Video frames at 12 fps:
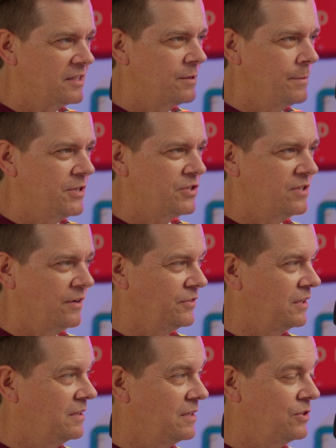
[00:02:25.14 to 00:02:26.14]
at some of the stuff
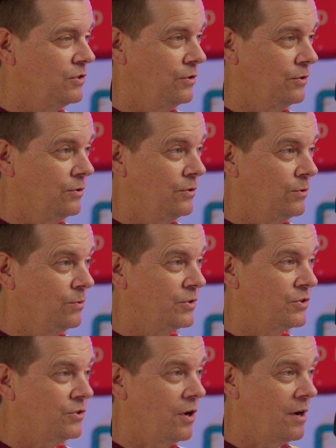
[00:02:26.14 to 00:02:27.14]
that this dude
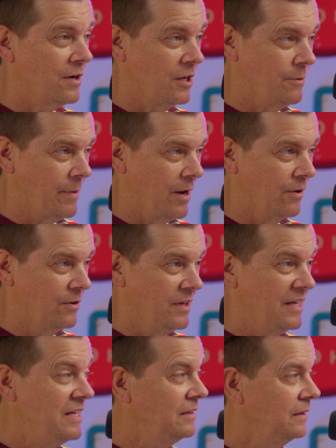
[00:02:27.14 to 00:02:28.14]
was talking about.
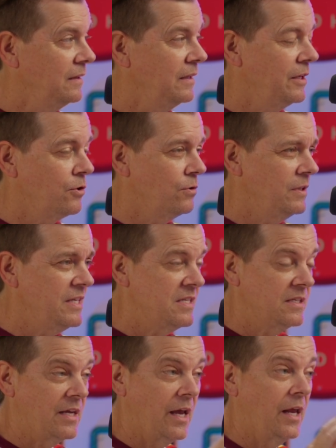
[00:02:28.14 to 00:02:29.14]
He literally
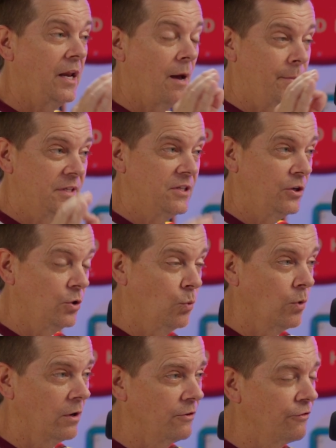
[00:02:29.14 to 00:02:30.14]
said, I'm going to tell you
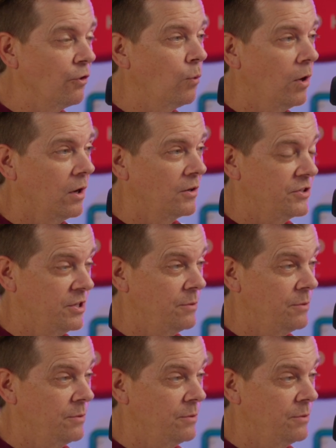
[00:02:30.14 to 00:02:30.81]
word for word